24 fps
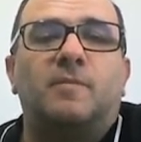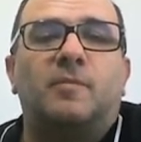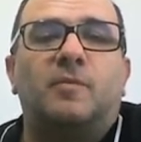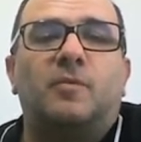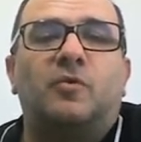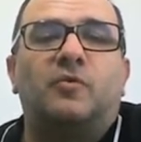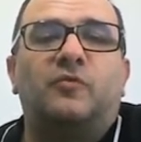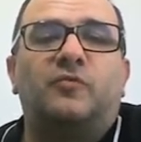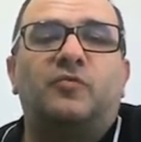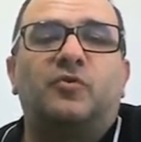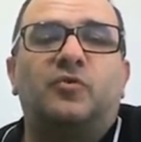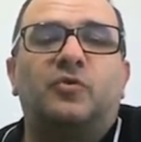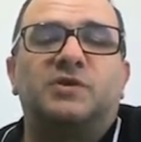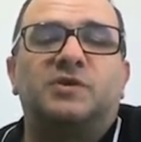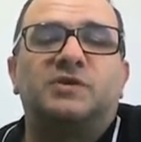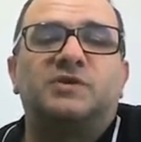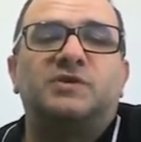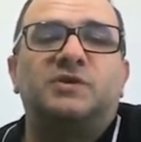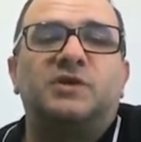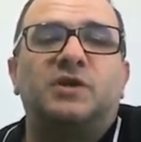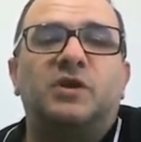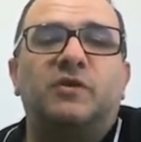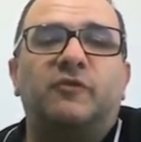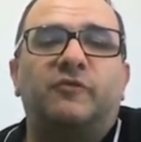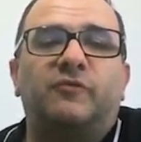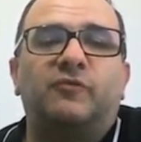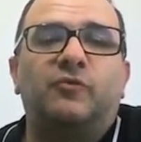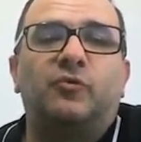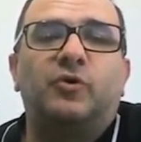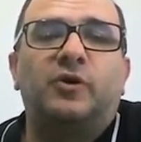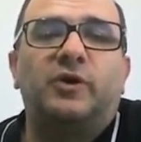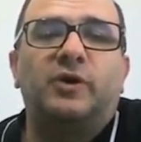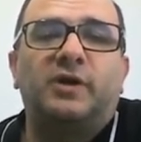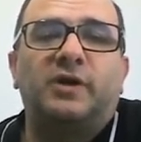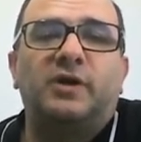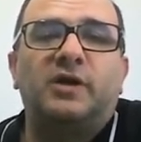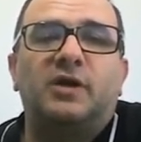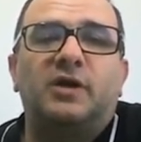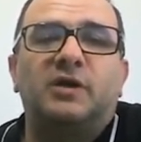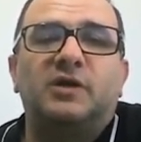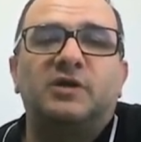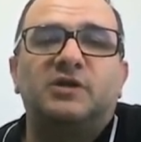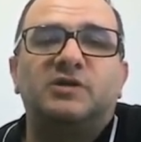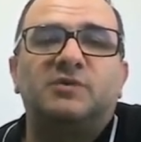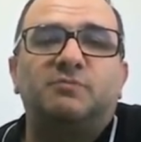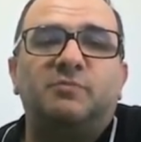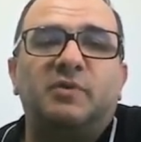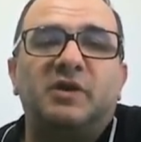of course e4, gaining
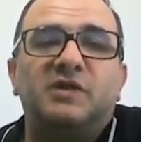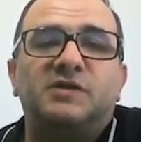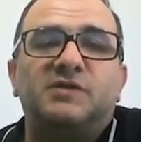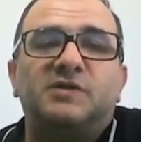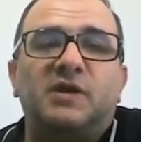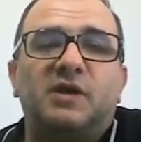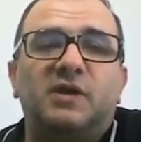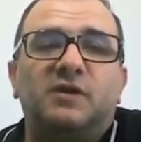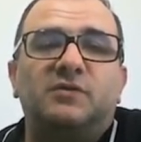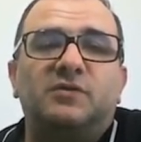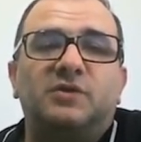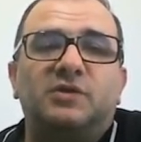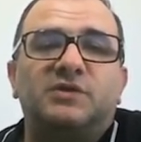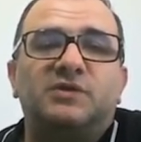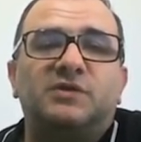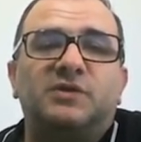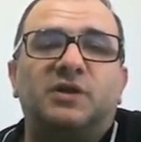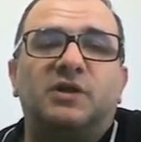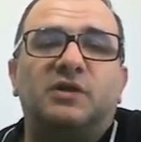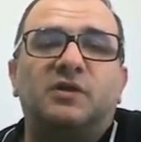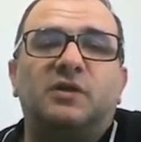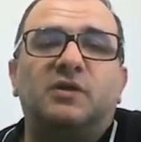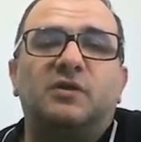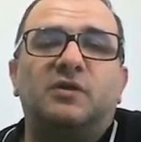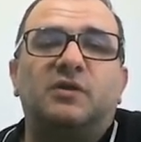space and restricting